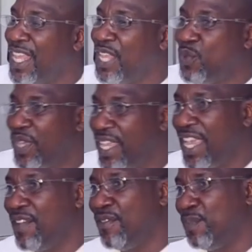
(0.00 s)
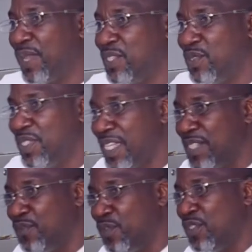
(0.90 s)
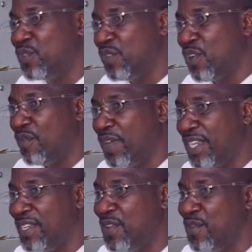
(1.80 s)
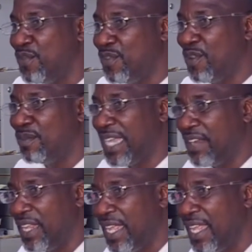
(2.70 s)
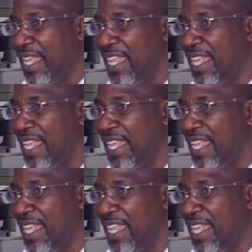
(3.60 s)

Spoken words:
you gave Plateau State funds you recovered from Darie,